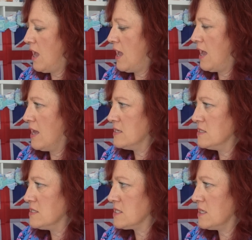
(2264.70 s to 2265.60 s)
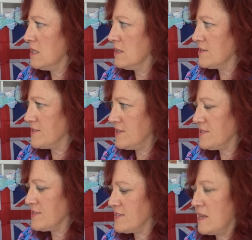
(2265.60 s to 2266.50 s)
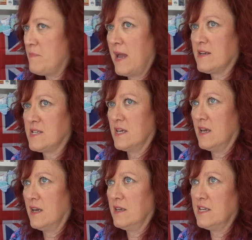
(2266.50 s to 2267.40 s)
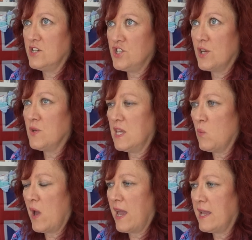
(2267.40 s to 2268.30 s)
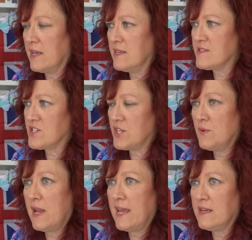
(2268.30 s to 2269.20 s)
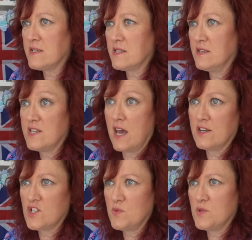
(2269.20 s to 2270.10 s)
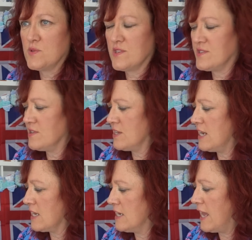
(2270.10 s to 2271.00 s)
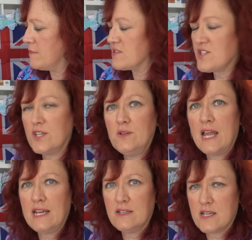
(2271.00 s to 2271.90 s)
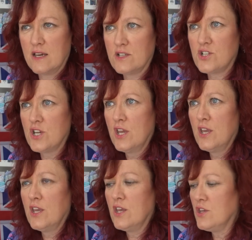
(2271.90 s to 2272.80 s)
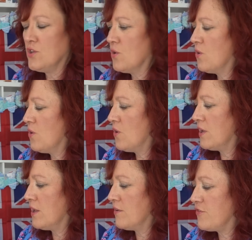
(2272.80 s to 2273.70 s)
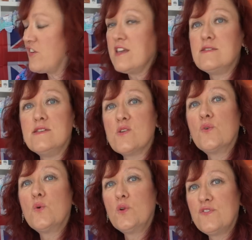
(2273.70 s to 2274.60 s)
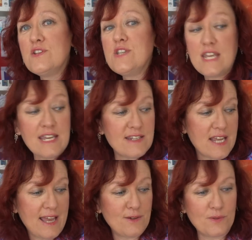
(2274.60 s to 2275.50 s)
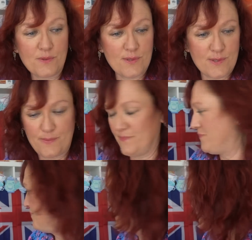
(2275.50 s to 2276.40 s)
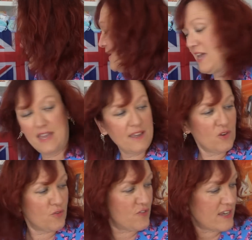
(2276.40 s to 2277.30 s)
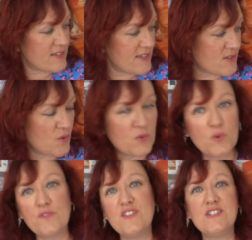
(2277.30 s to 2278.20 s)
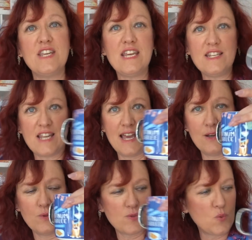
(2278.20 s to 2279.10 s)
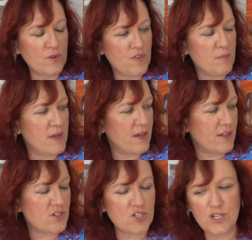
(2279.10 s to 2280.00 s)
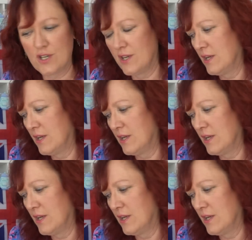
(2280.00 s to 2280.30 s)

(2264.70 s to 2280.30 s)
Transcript: And the sister said back to her in a jokey way, it's too late, Dutch, which was the nickname, it's too late, Dutch. Your face is on all of the tea towels, okay? Your face is on all of the tea towels, all of the merch.